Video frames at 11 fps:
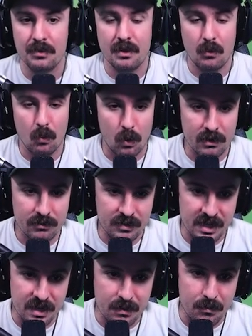One of
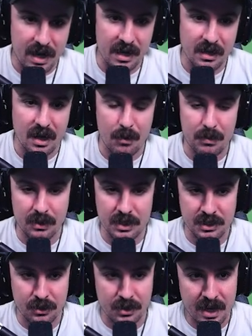the main abilities
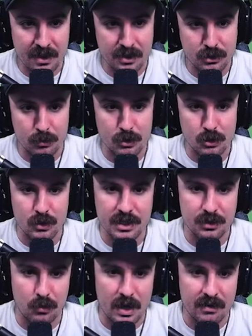you're going to get in the Skirmisher tree is
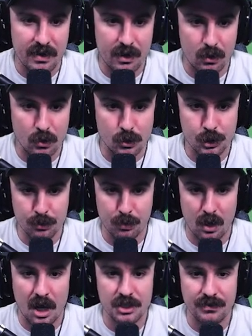the Rain of Arrows. Shoot a
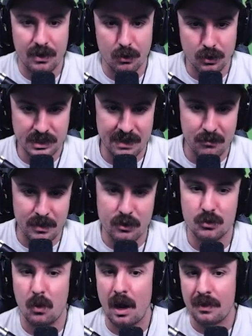barrage of arrows 7
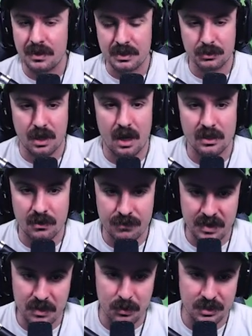meters wide that deals
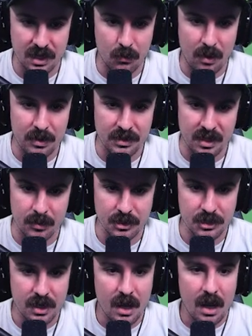150% weapon damage.
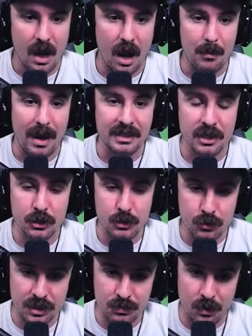I didn't
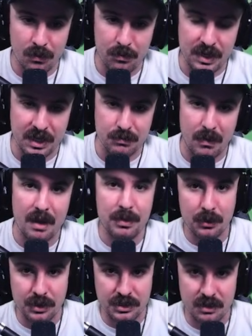choose this one because my
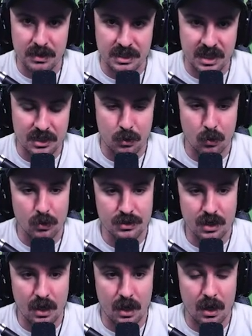build is going to be set towards
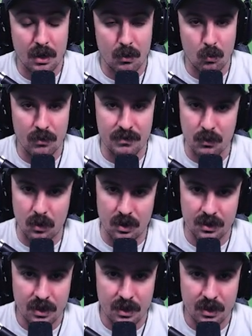1v1